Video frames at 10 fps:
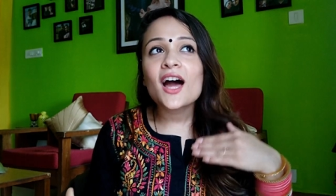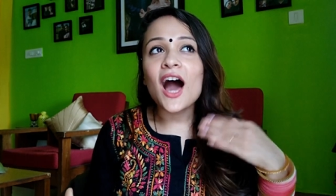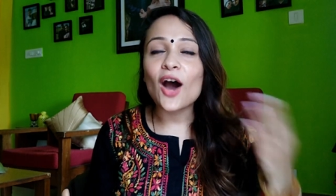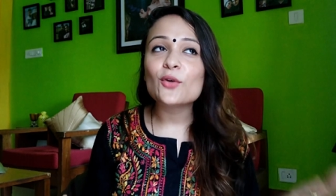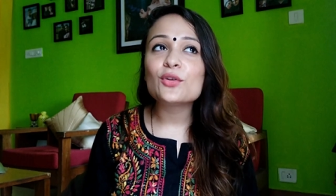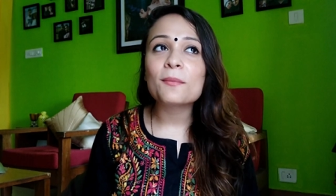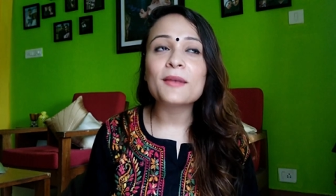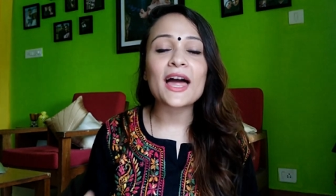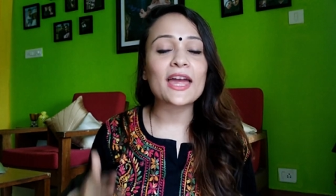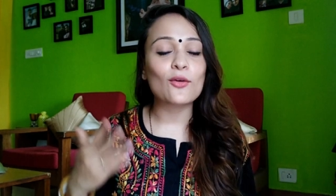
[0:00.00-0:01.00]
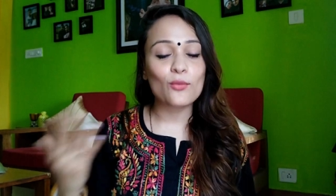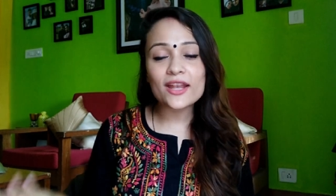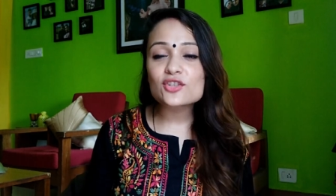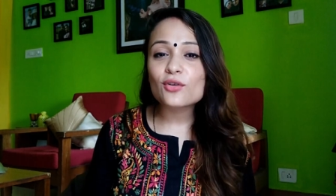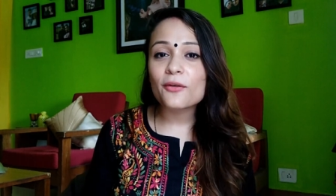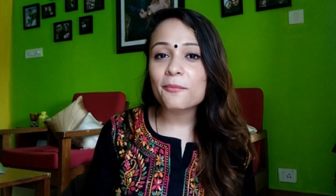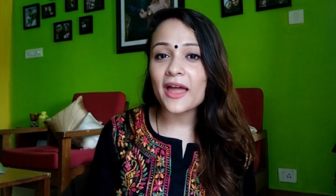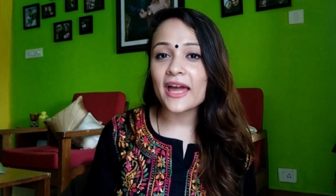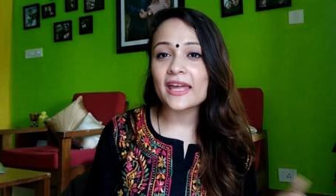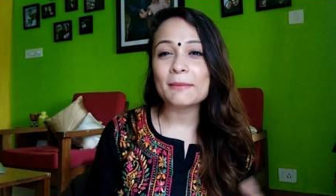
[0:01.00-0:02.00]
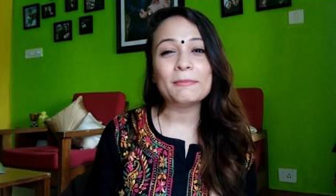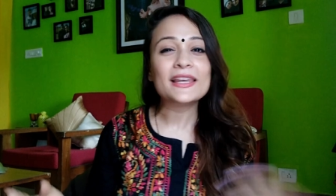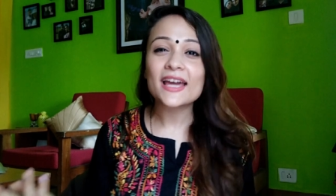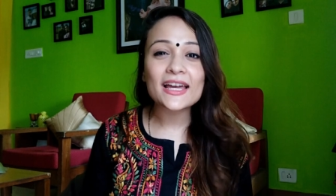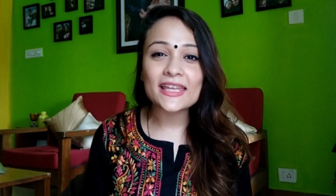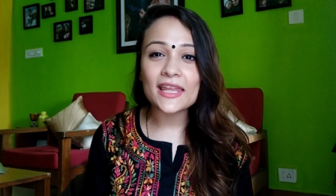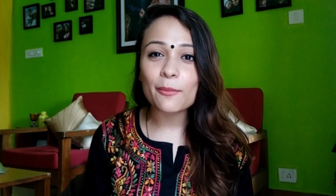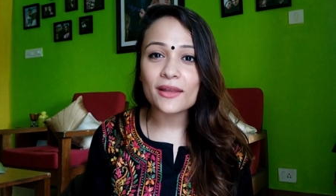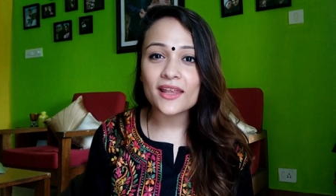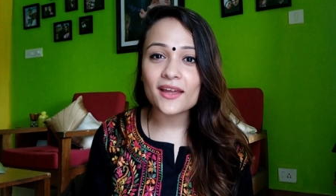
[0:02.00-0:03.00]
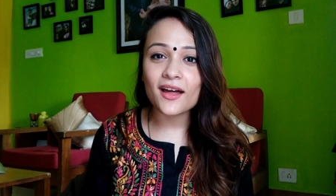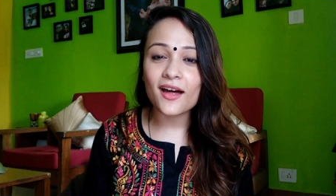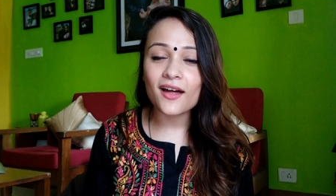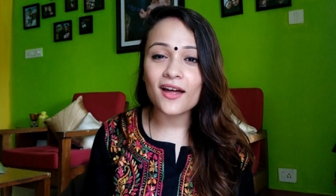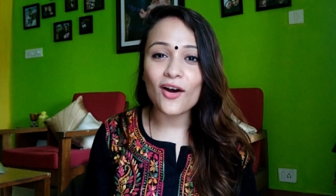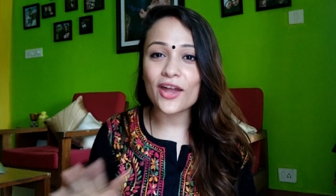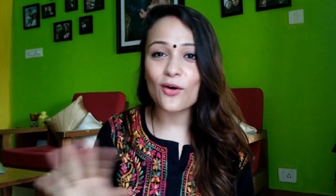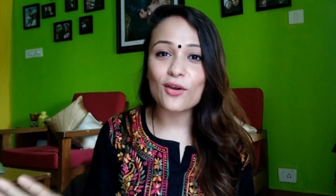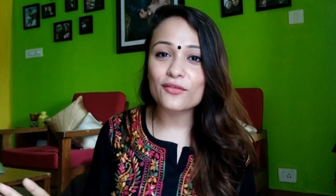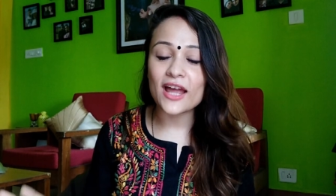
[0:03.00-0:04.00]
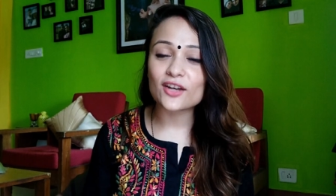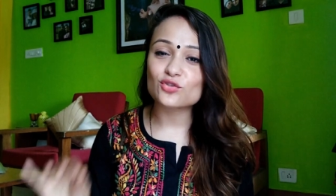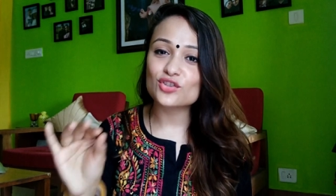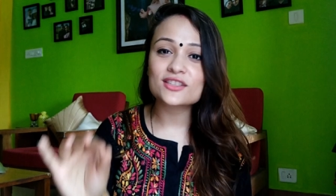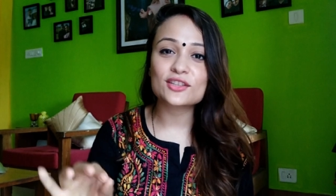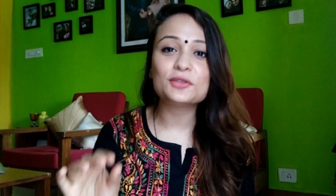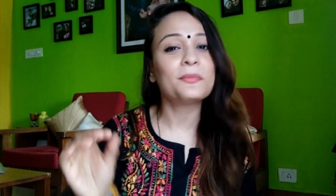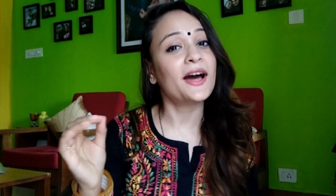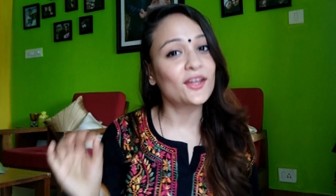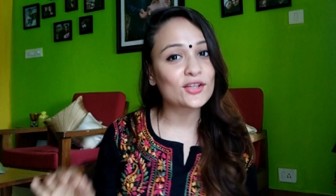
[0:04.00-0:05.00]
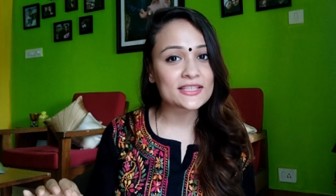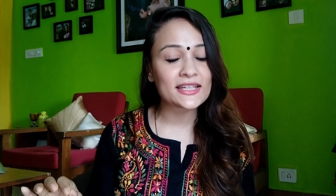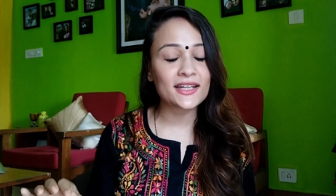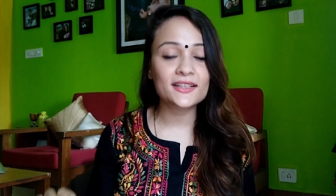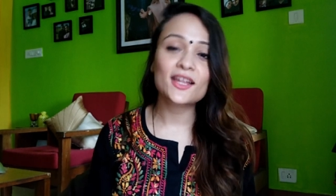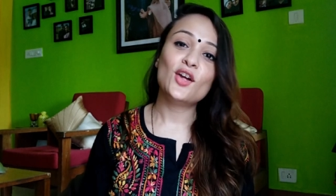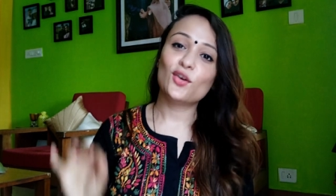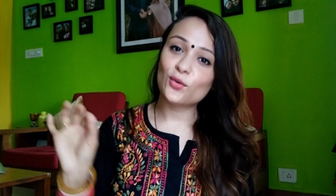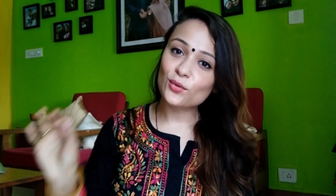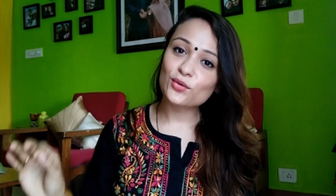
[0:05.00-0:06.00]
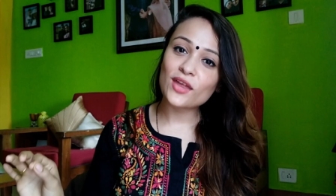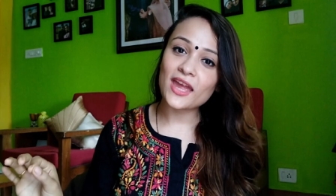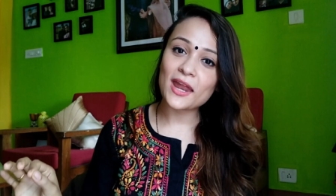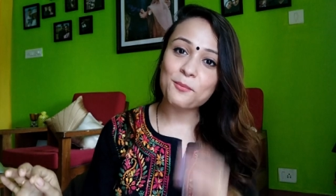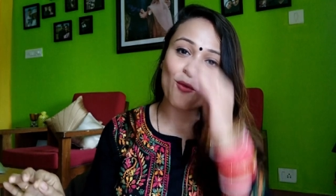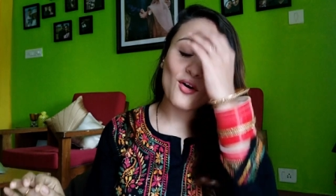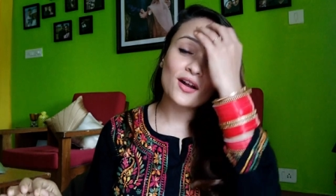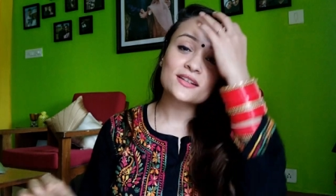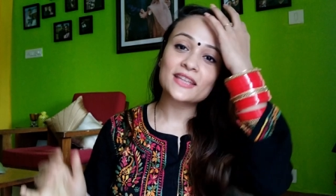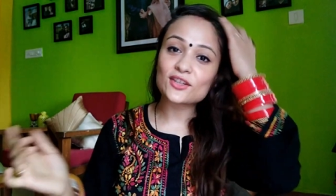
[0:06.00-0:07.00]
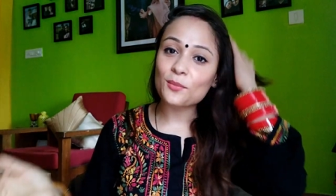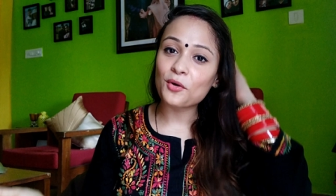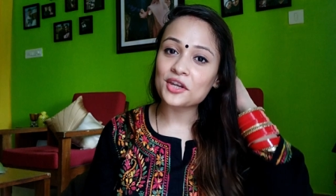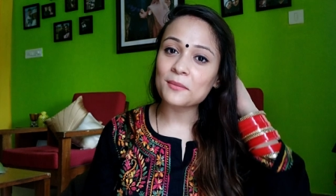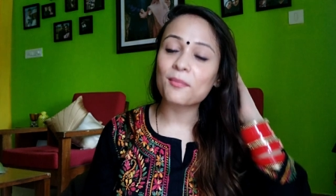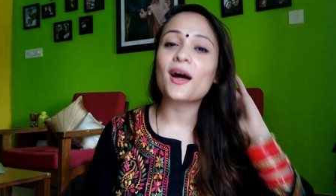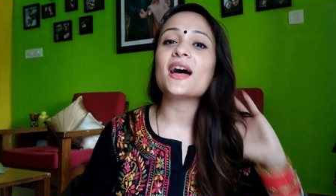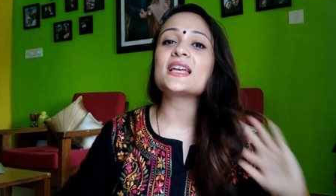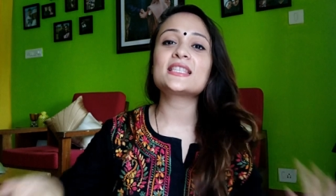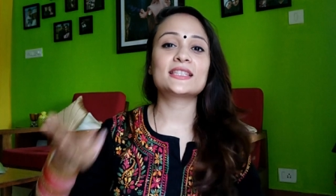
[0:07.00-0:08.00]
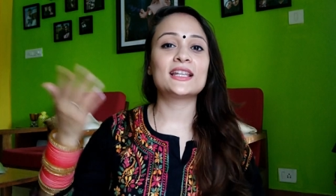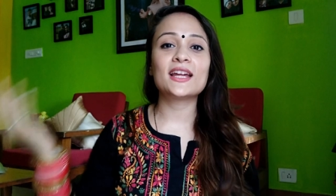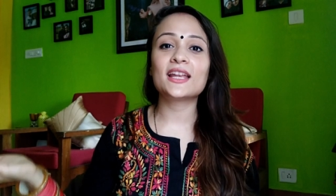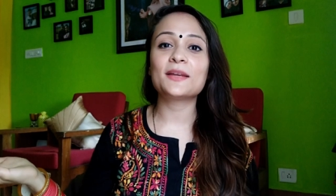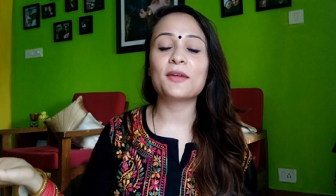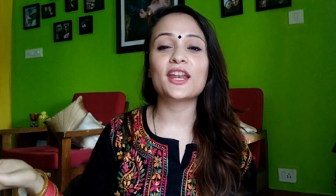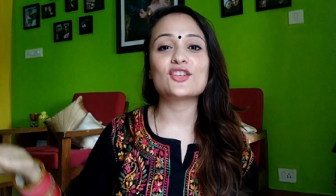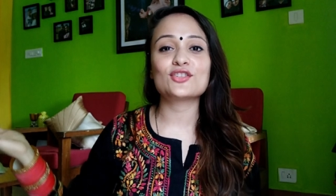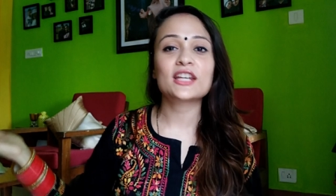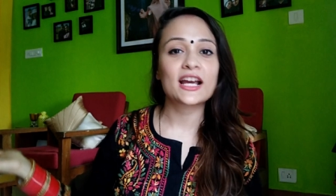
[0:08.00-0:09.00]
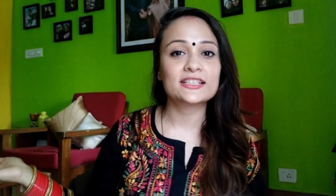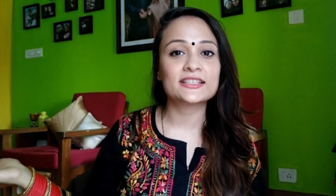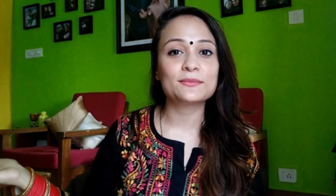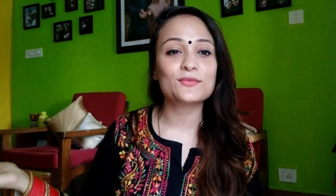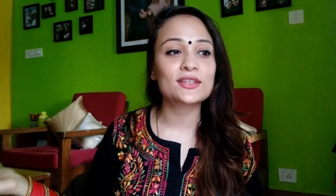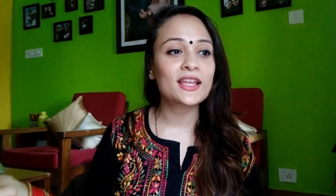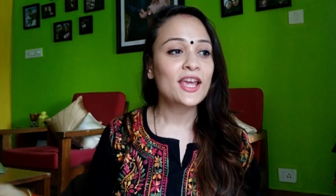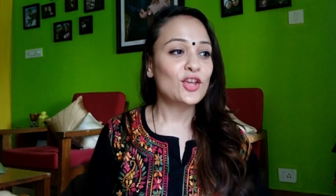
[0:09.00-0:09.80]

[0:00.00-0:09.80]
how to apply, when to apply, milega ki nahi milega, and all of that. You just need to buy your ticket, go to the airport, get your boarding pass, clear immigration customs.